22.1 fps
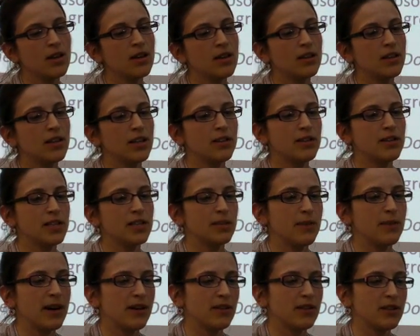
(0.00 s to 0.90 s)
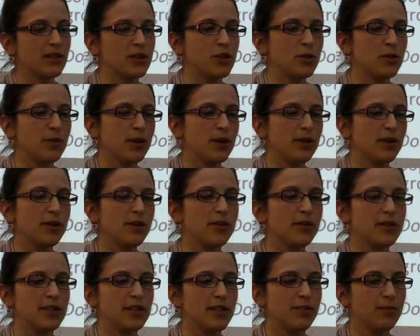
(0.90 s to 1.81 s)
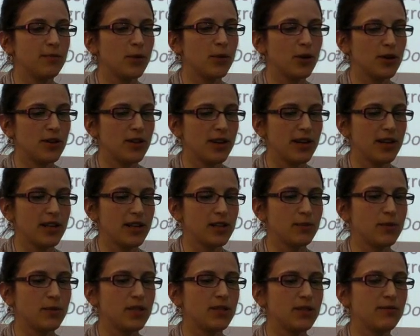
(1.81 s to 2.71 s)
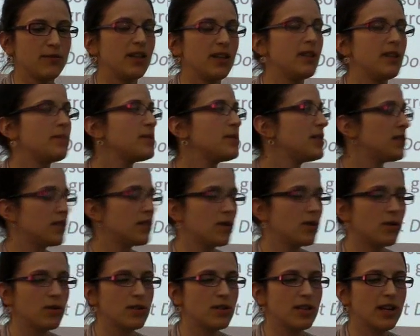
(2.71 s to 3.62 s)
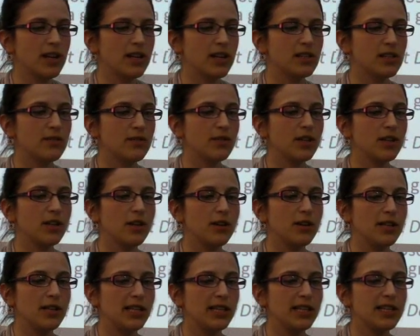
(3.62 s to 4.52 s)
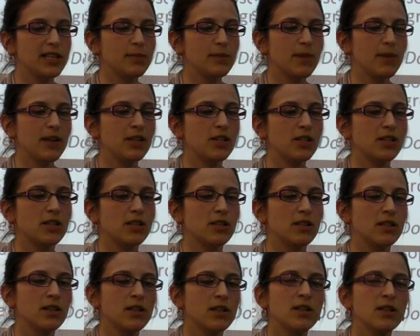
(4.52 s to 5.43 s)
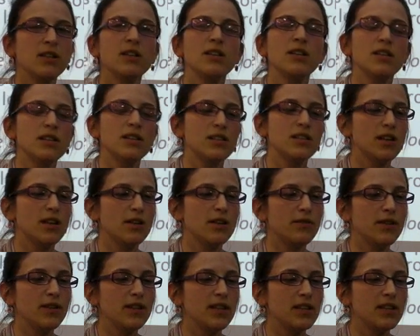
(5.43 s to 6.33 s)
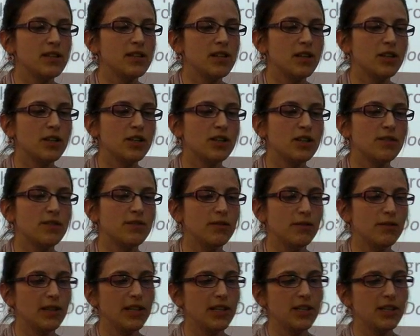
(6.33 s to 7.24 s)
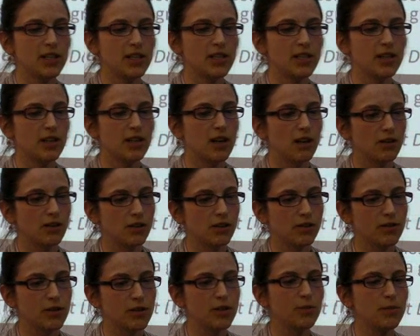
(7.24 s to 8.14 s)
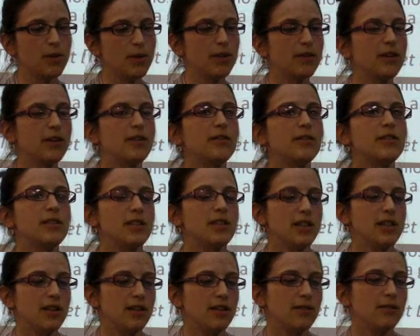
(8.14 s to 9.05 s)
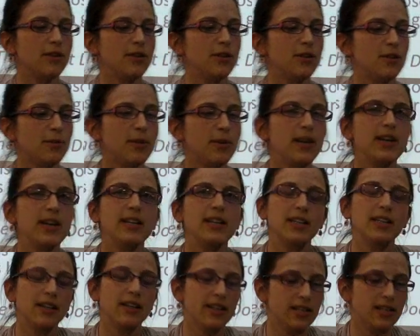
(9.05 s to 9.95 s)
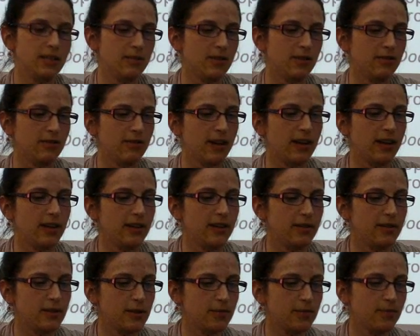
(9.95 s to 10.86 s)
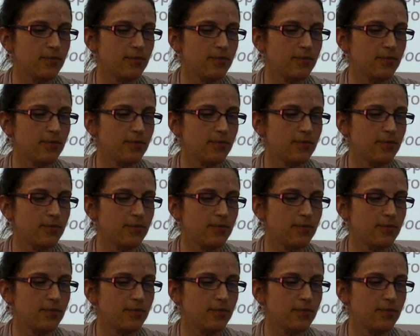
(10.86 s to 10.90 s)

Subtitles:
Theories about the superiority of monotheism were developed in the context of colonial expansion, serving the assertion of the religious and cultural superiority of European Enlightenment values.